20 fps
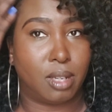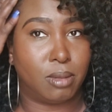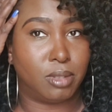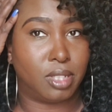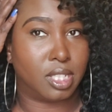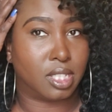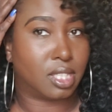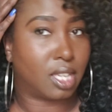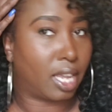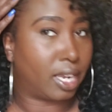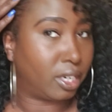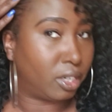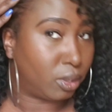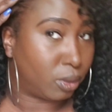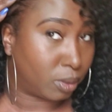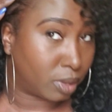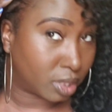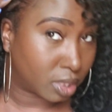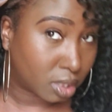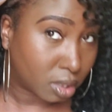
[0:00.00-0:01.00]
up just like
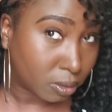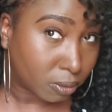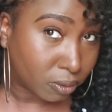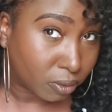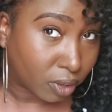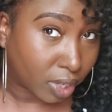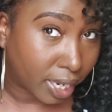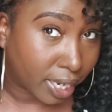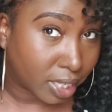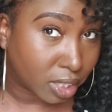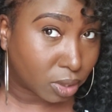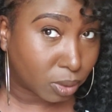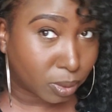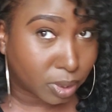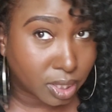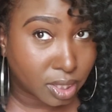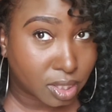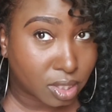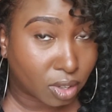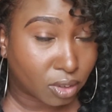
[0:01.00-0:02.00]
doing some flat
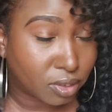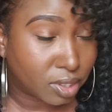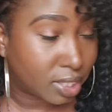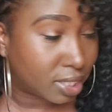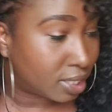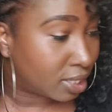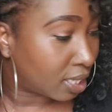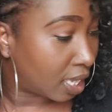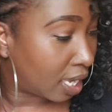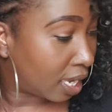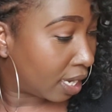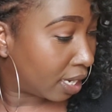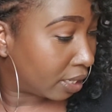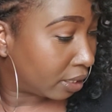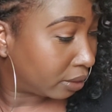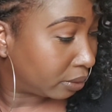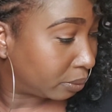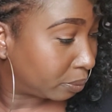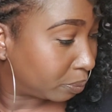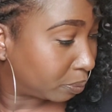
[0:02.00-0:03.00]
twists on this
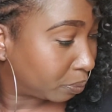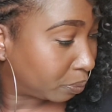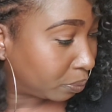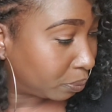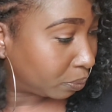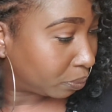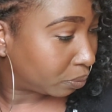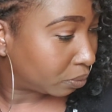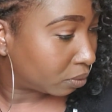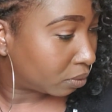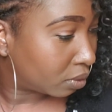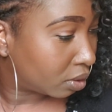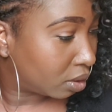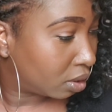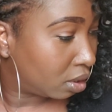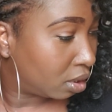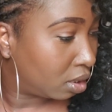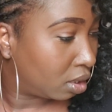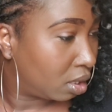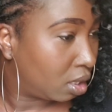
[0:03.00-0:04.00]
side.
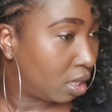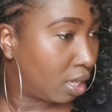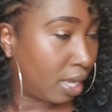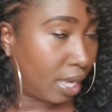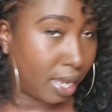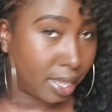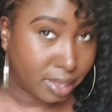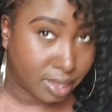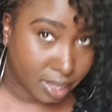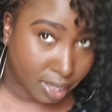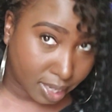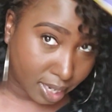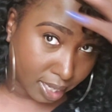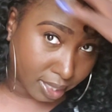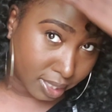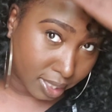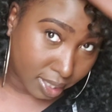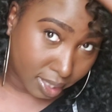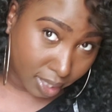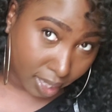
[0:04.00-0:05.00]
And then
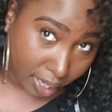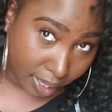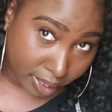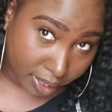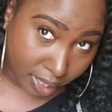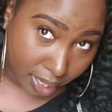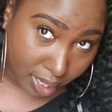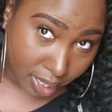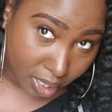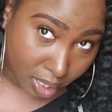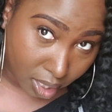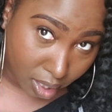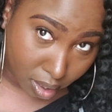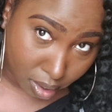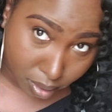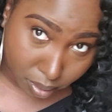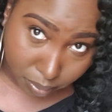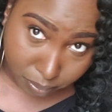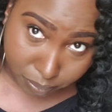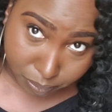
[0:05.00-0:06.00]
I did like a
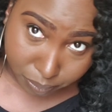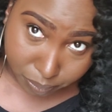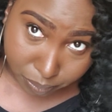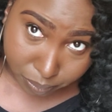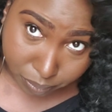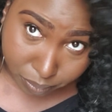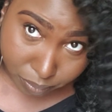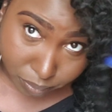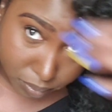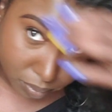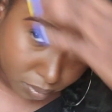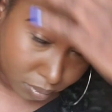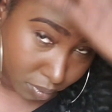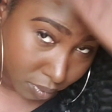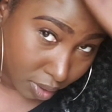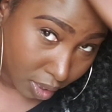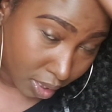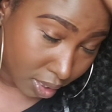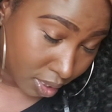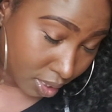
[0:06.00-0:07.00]

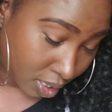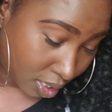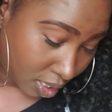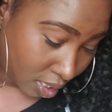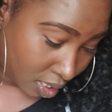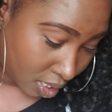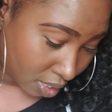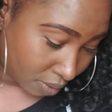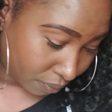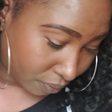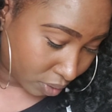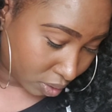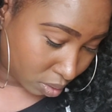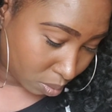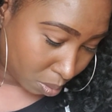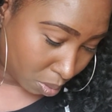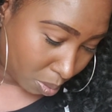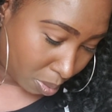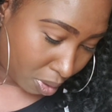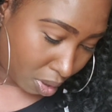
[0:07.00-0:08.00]
the
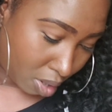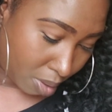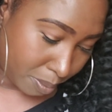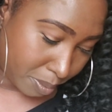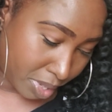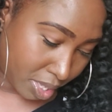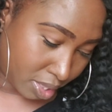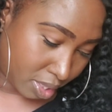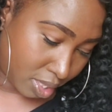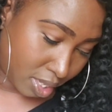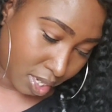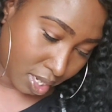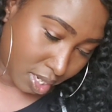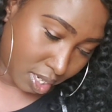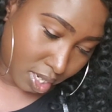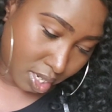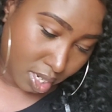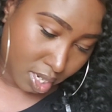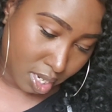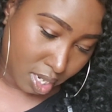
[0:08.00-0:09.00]
invisible part
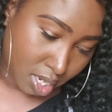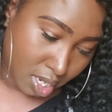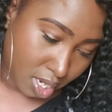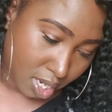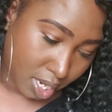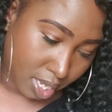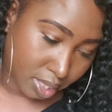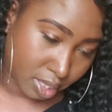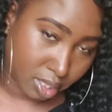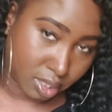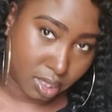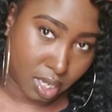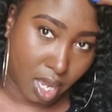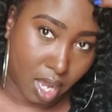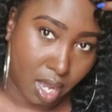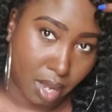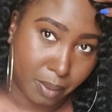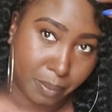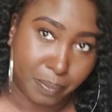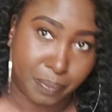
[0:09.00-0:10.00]
method at the
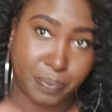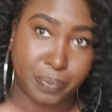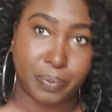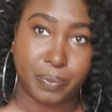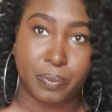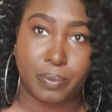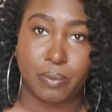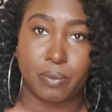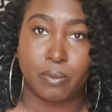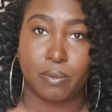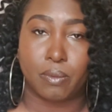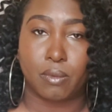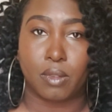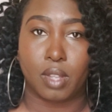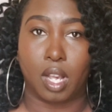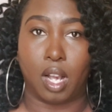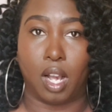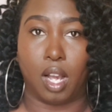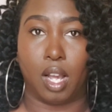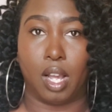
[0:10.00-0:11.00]
top.
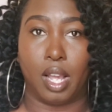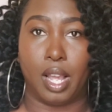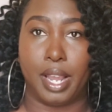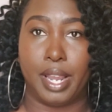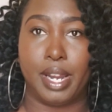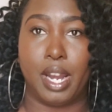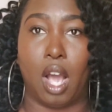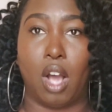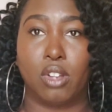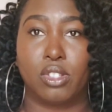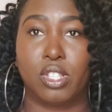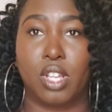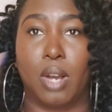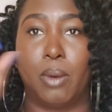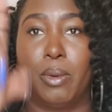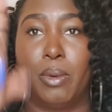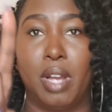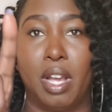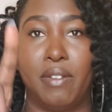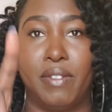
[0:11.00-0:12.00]
And also
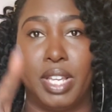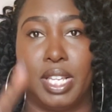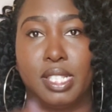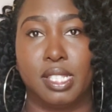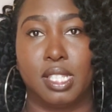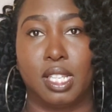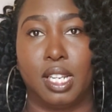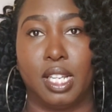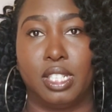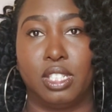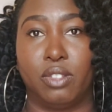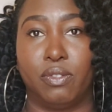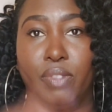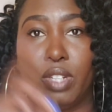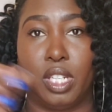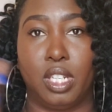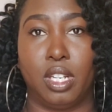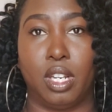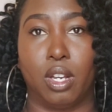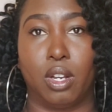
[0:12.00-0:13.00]
I will have an installation
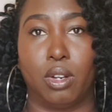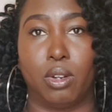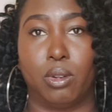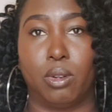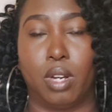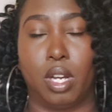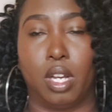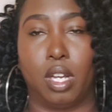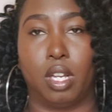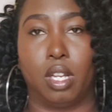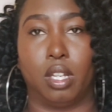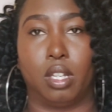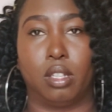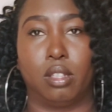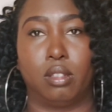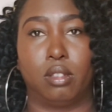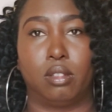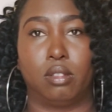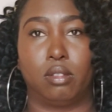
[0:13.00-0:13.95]
video